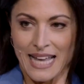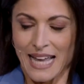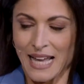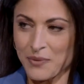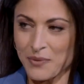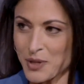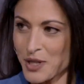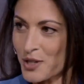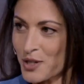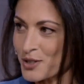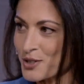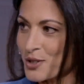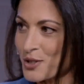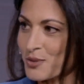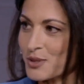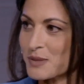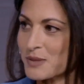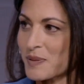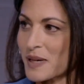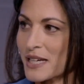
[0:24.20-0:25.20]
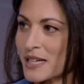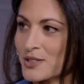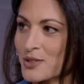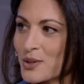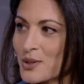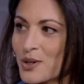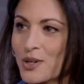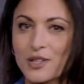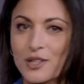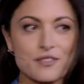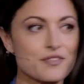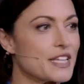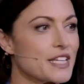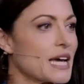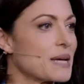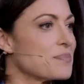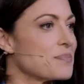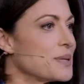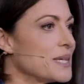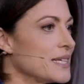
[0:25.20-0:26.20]
And with all due respect to all the
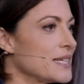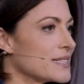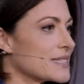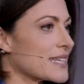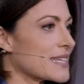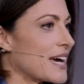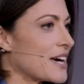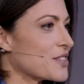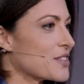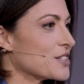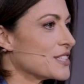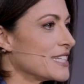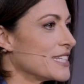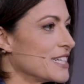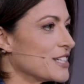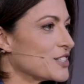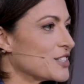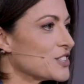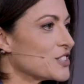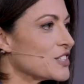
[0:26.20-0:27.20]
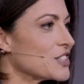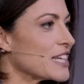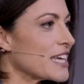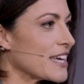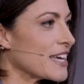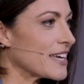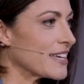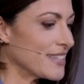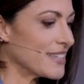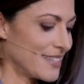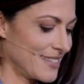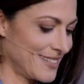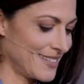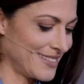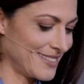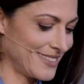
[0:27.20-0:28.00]
VIPs gathered here today,